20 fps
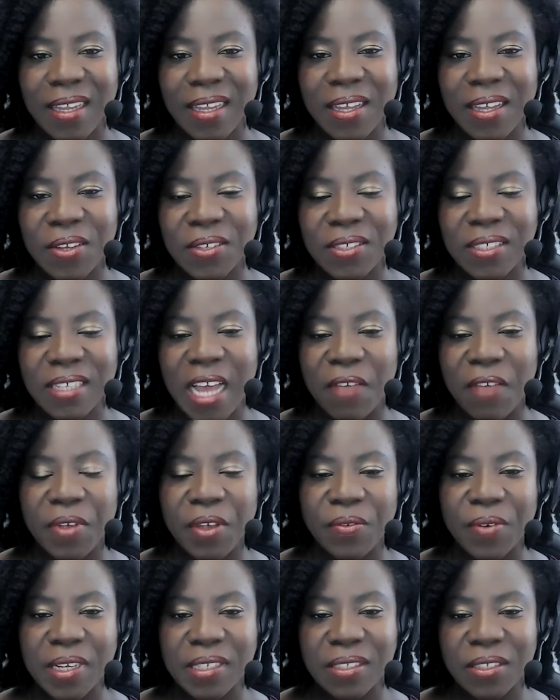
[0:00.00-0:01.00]
Hello,
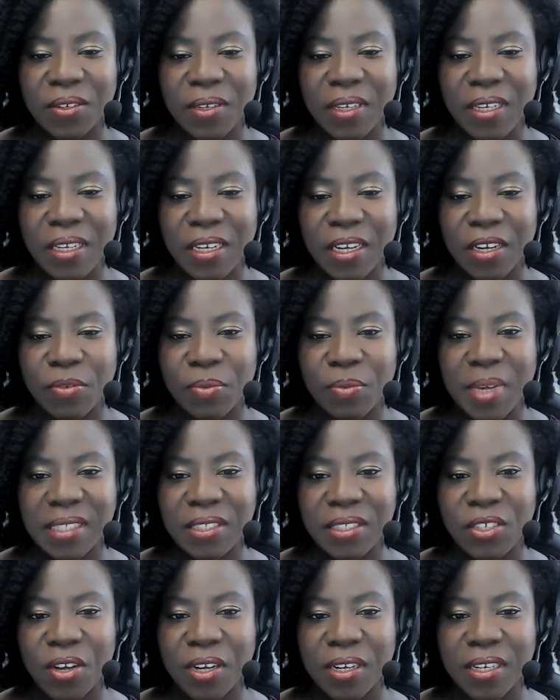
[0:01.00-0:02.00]
Safi Russell here from
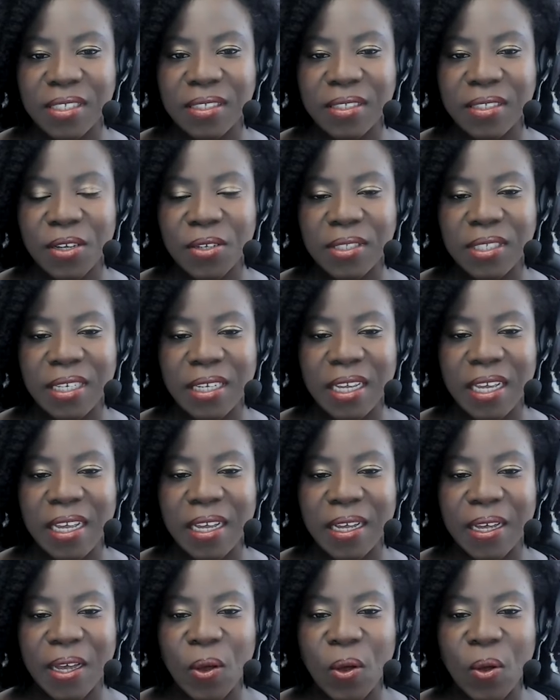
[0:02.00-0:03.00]
SDR Consulting
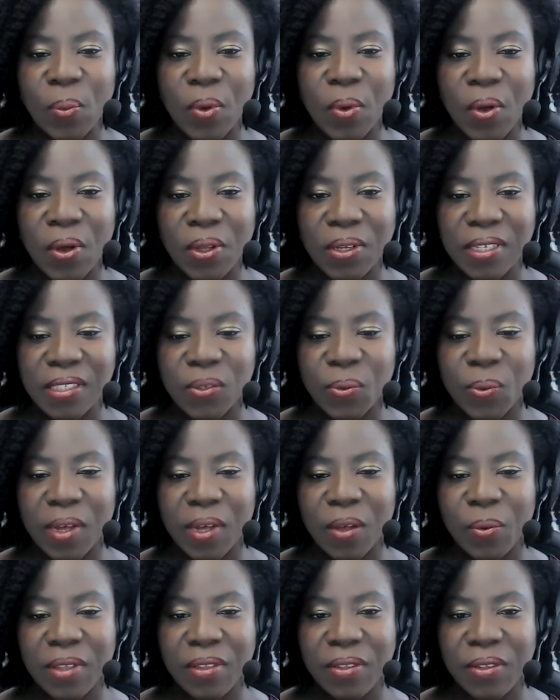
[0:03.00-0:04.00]
Inc. I hope all is
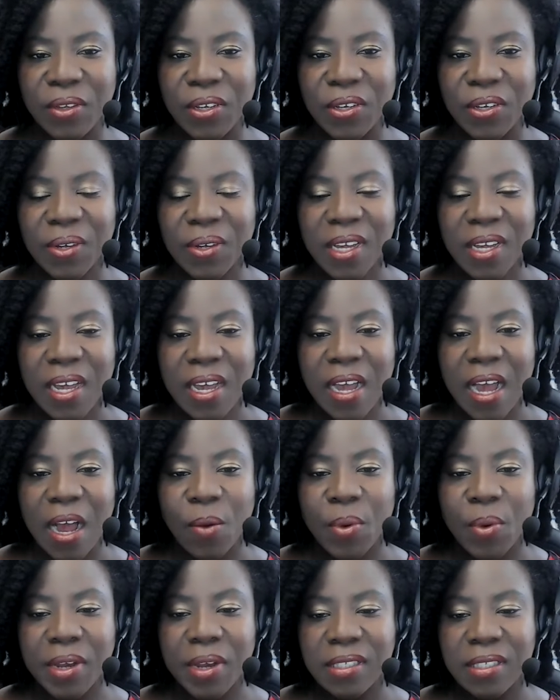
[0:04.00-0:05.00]
well with you. I
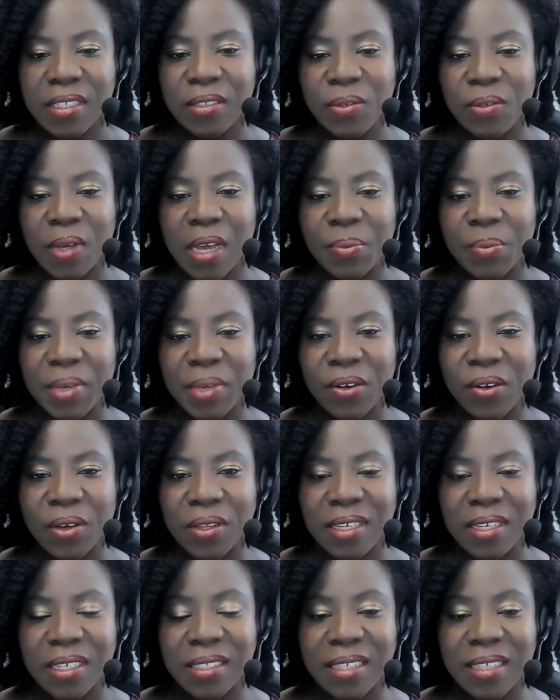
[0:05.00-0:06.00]
wanted to come in
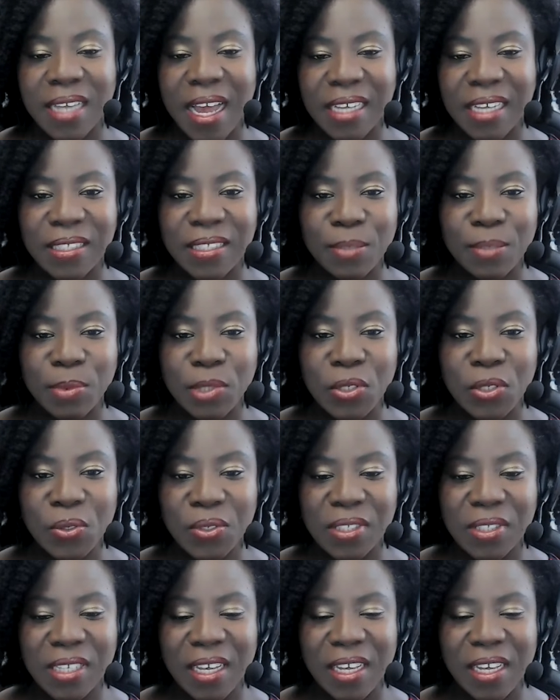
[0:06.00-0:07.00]
on this Tax Tip
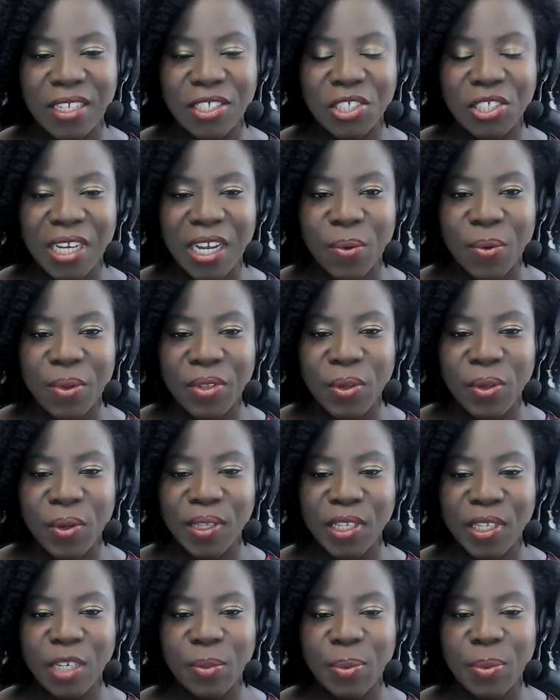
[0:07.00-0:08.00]
Tuesday and share with you a
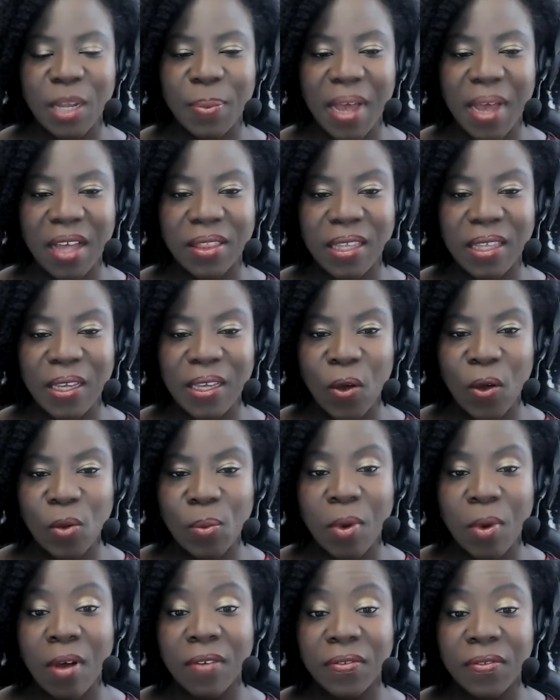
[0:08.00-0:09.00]
little bit about the
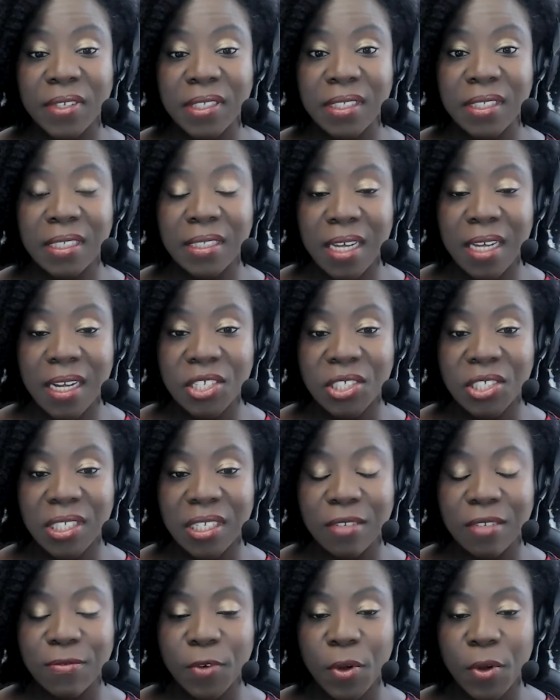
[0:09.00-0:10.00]
home office
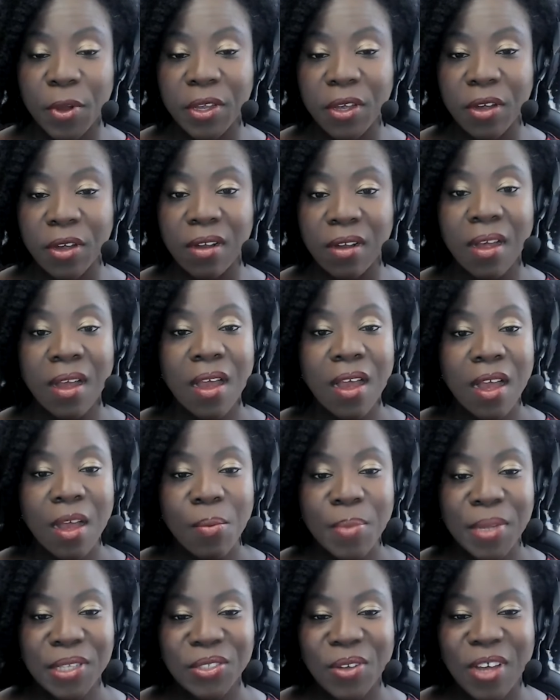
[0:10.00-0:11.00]
deduction for your
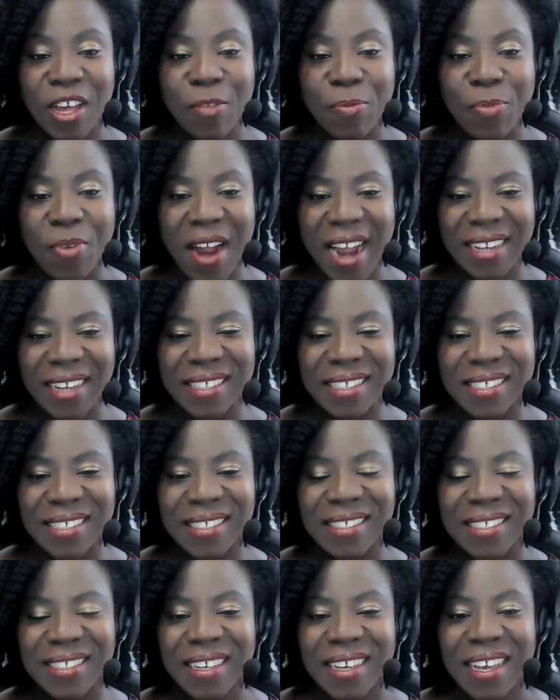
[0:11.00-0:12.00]
mental health
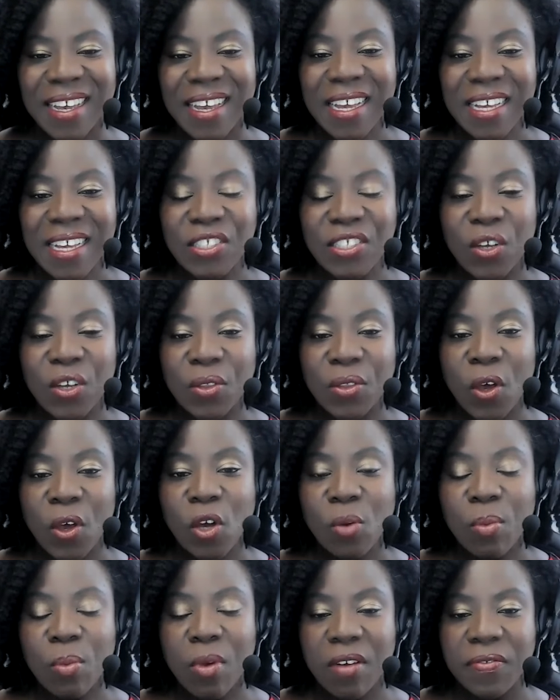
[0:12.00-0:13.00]
practice. So, the
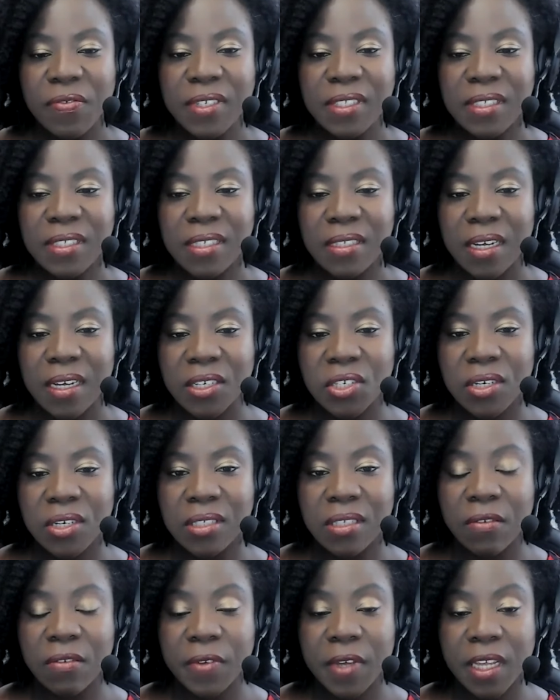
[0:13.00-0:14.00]
home office deduction
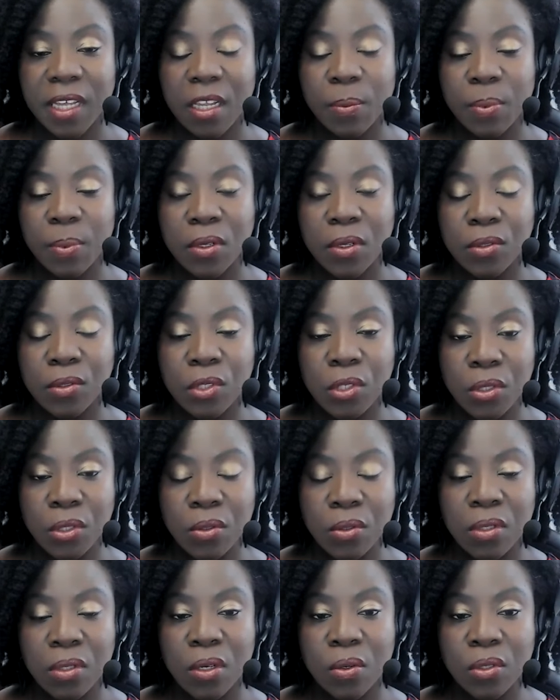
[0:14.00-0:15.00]
is available to
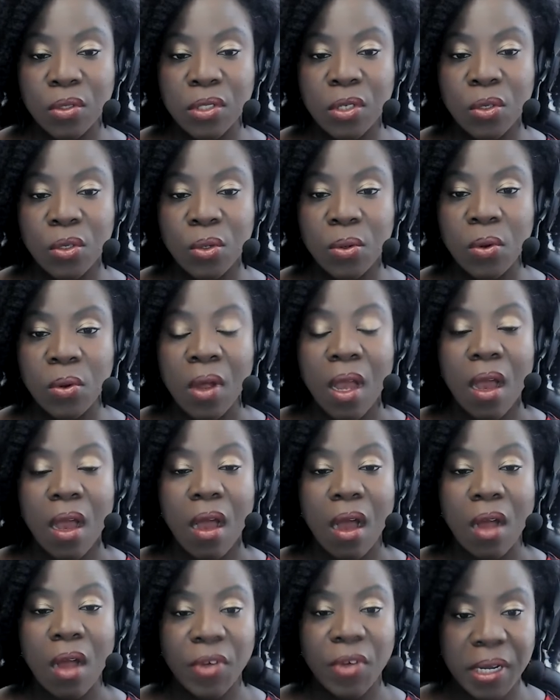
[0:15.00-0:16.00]
those who
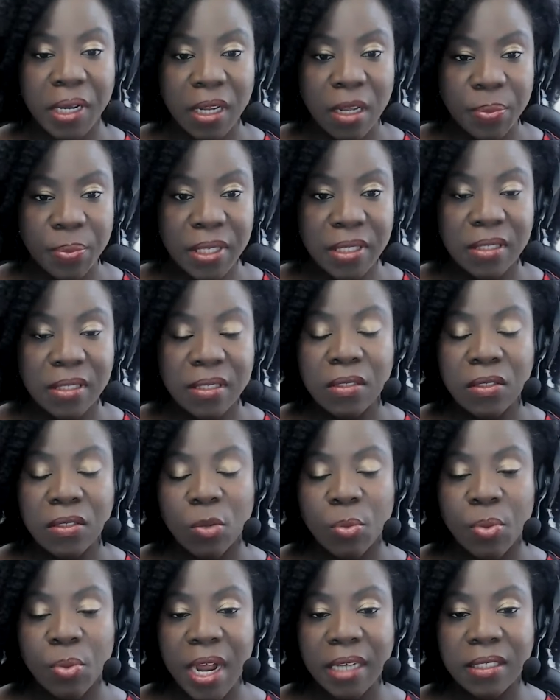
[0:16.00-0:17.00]
are running a business or
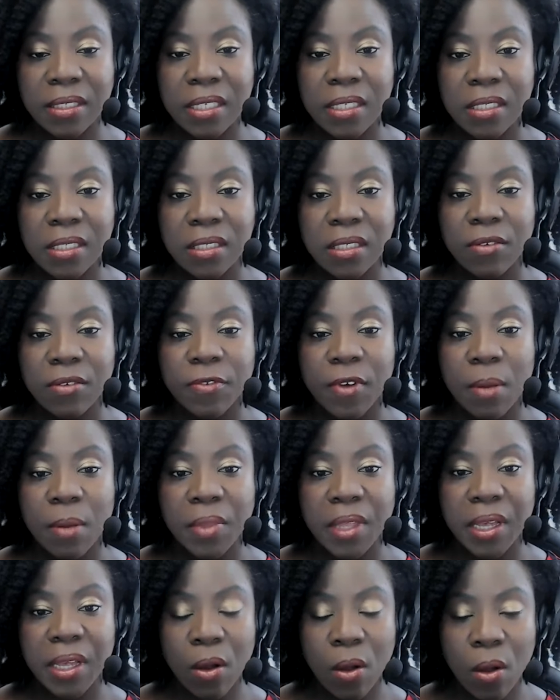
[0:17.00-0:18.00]
practice from
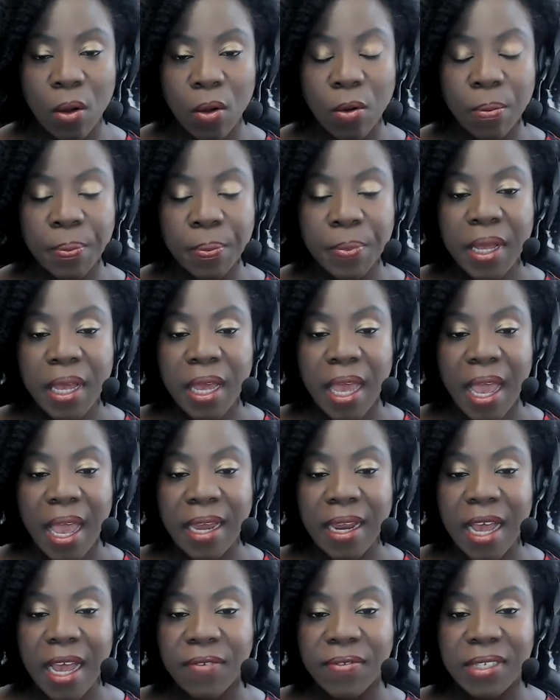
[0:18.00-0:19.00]
their home
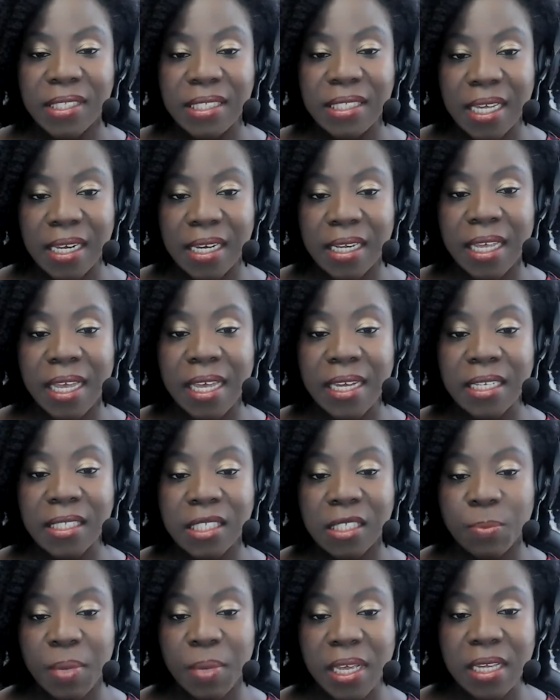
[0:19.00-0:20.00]
and have a dedicated
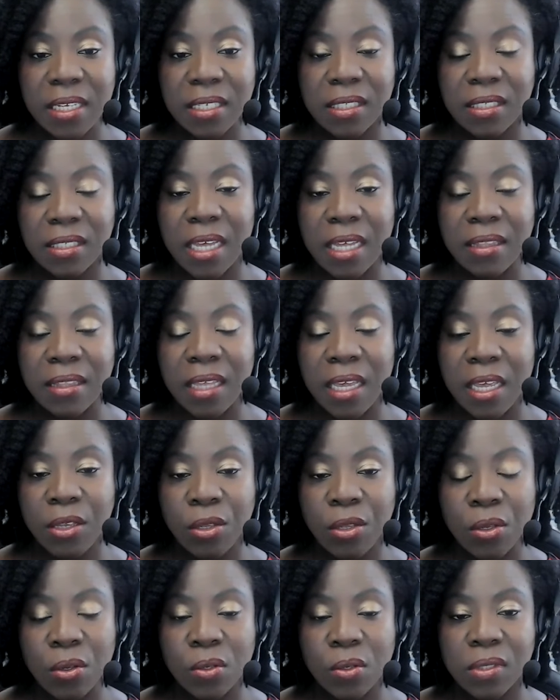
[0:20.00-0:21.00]
space that they
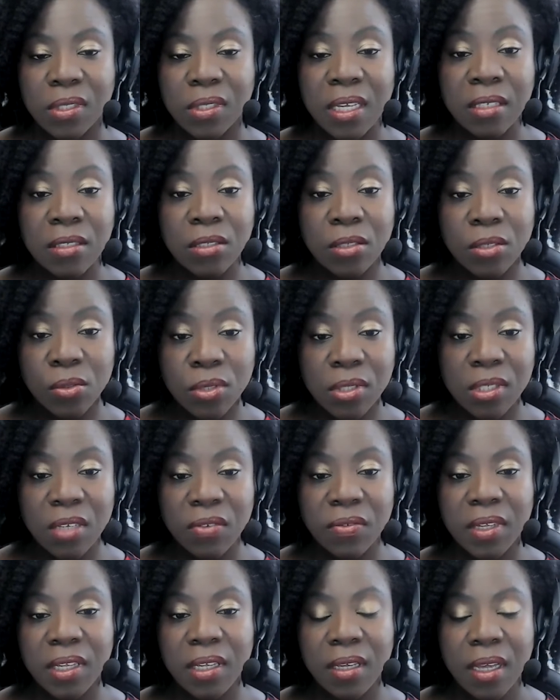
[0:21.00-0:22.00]
use
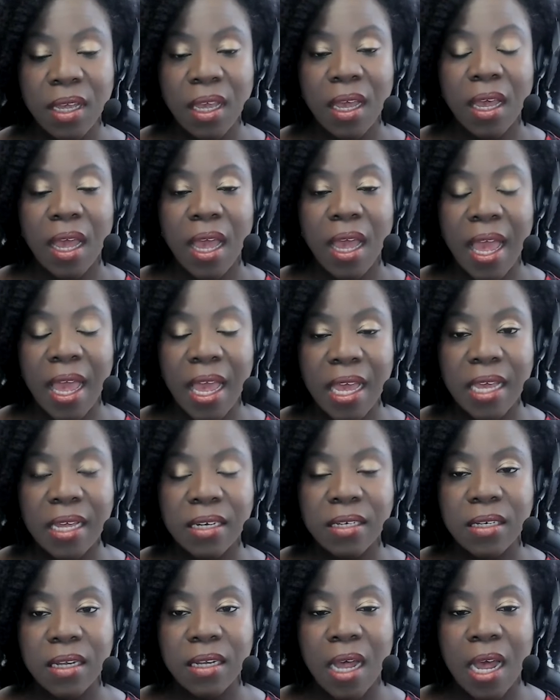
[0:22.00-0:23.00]
exclusively
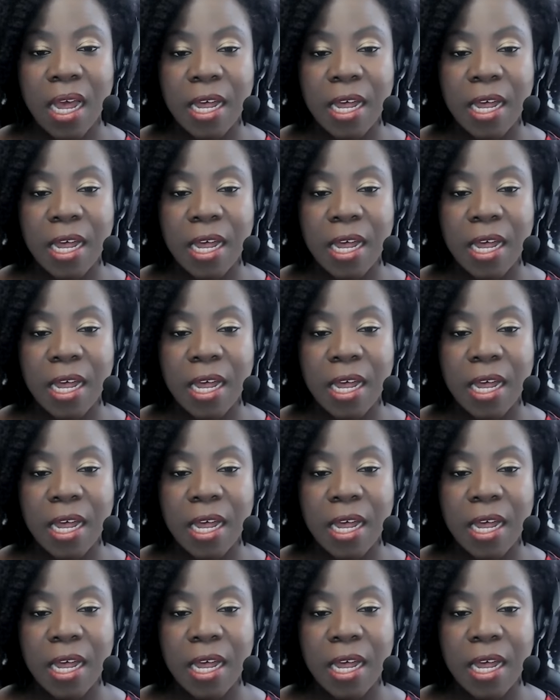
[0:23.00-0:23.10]
and